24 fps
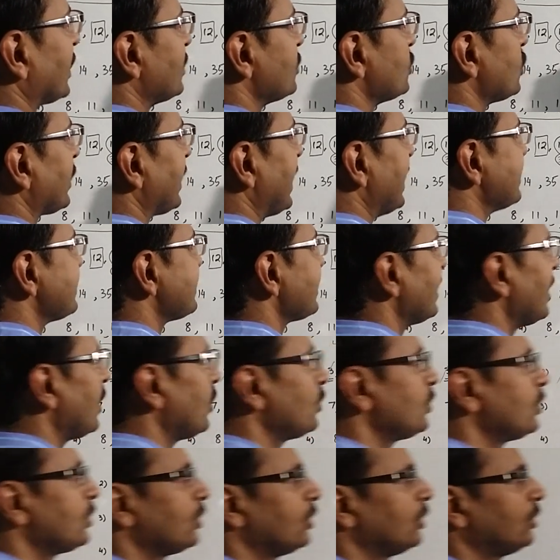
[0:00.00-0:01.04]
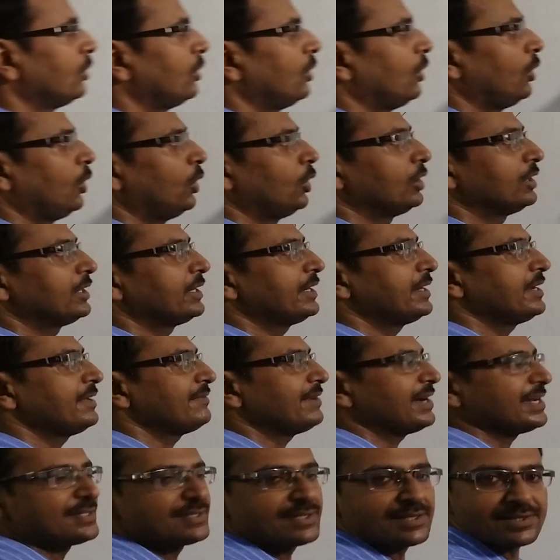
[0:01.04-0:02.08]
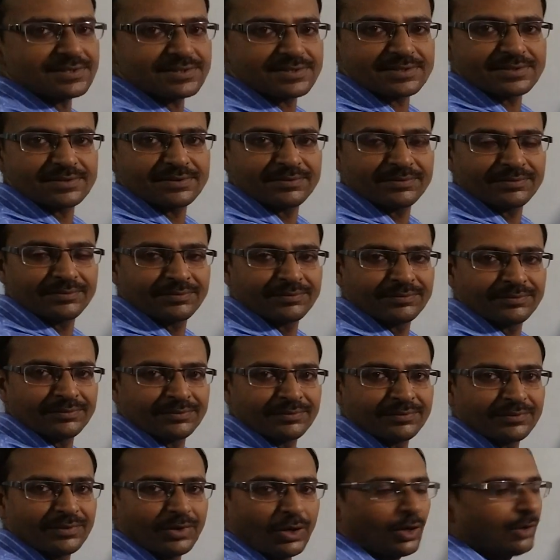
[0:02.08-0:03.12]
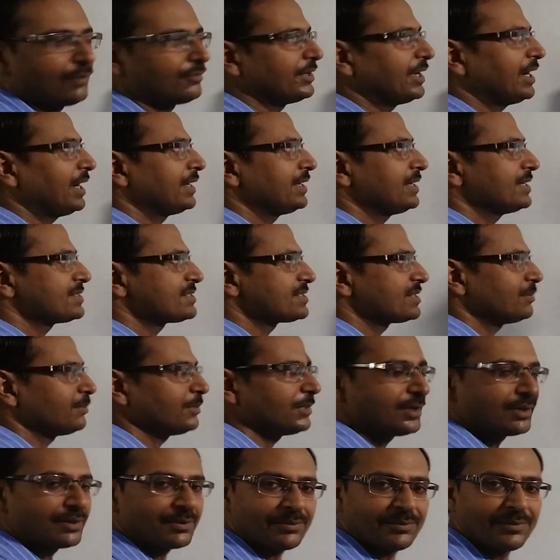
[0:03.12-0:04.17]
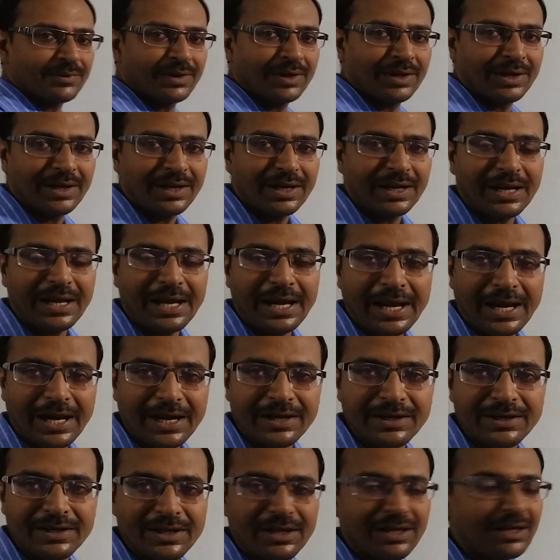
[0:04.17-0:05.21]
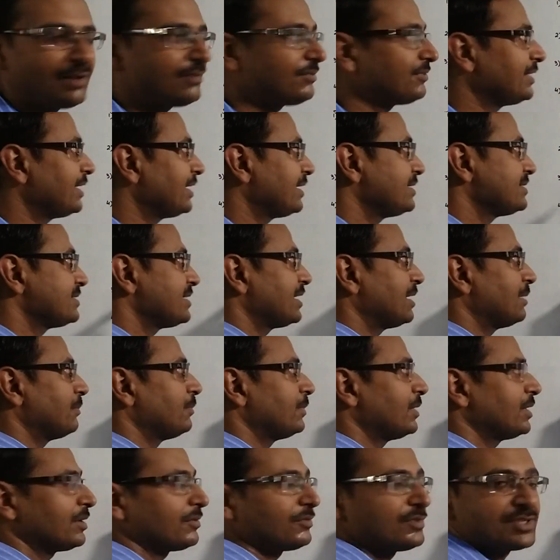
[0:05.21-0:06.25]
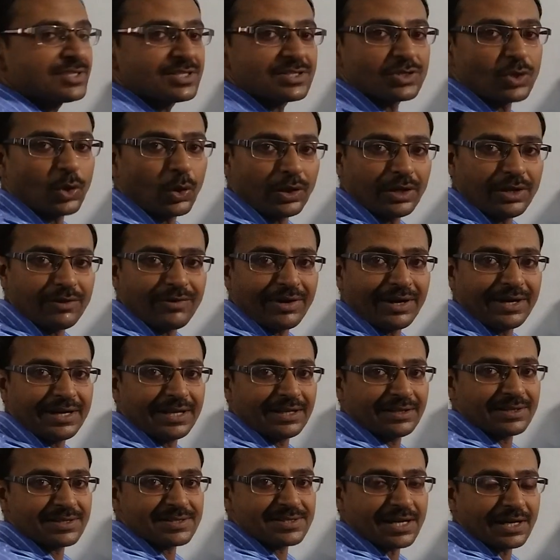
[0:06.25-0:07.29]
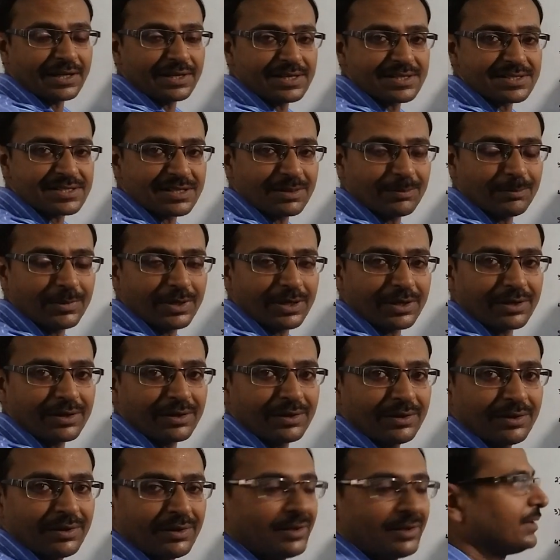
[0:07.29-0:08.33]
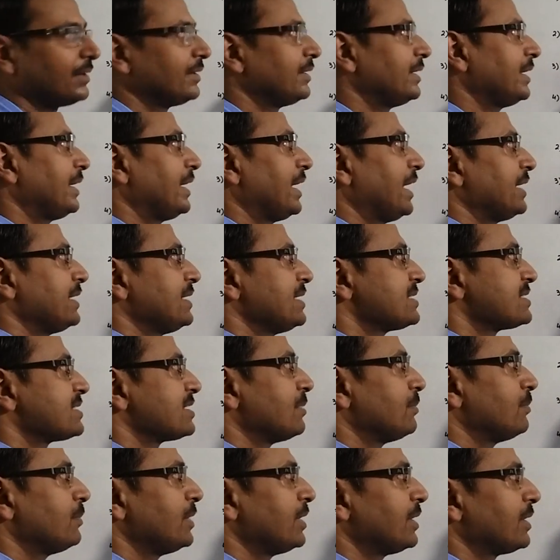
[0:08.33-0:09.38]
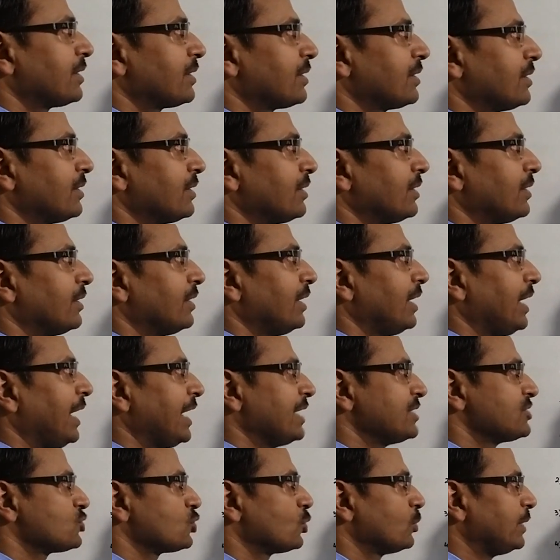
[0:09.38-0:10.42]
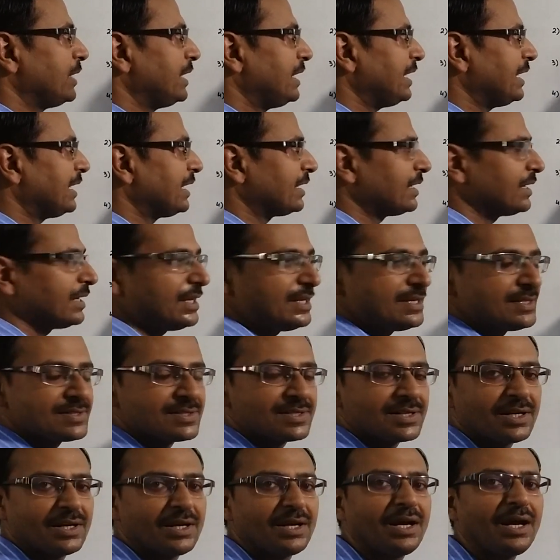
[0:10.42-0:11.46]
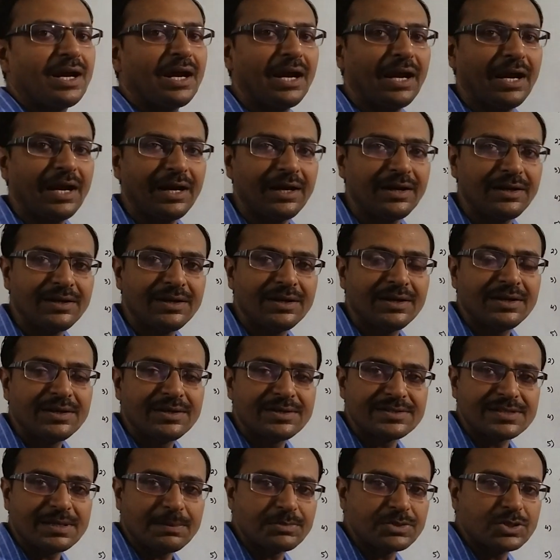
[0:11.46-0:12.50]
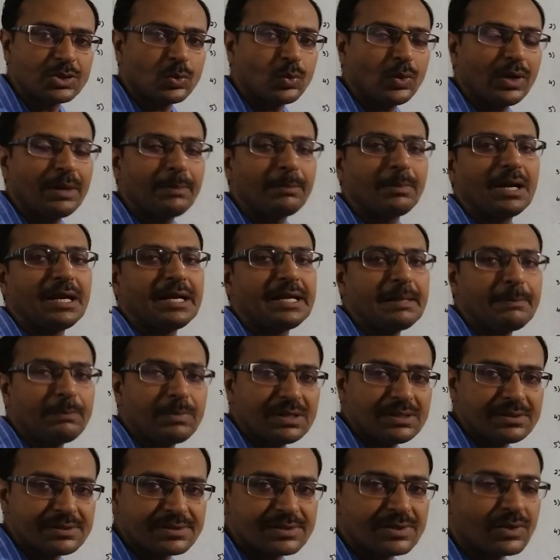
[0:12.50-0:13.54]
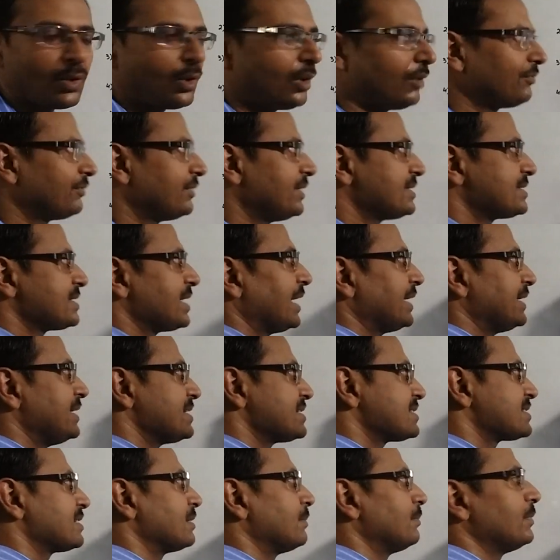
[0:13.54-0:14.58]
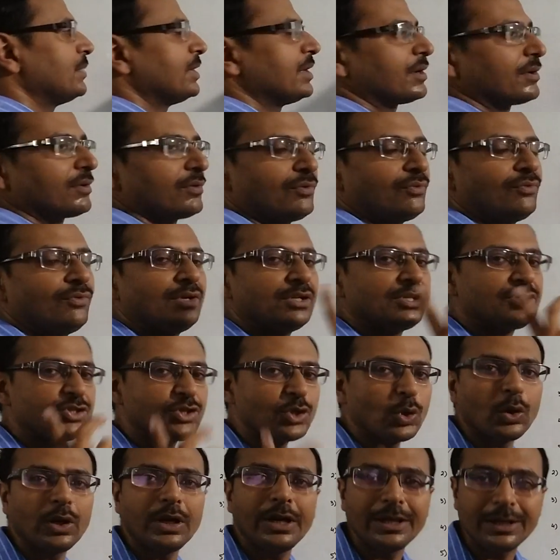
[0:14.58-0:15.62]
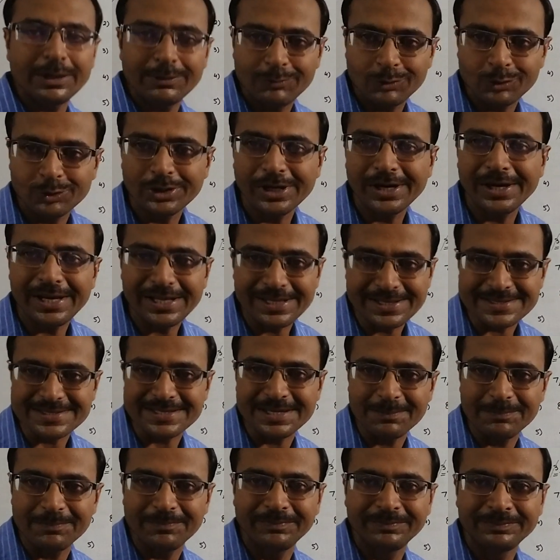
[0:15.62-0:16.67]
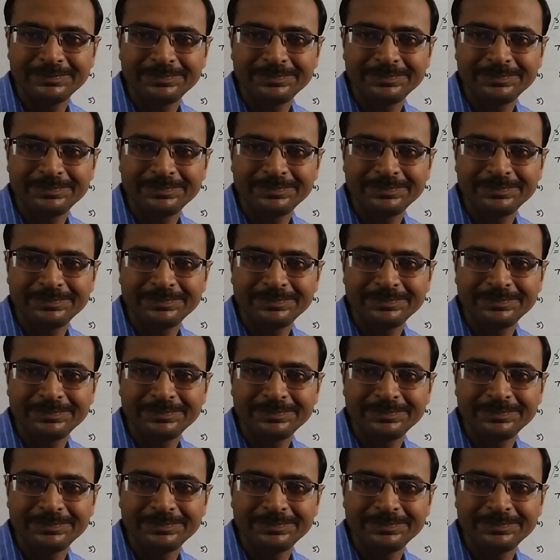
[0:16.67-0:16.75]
So cancel out all the divisors of the highest number. And if there is a number which is not dividing this highest number, then highest number has to be increased and subsequent multiples of this highest number will surely give you the LCM.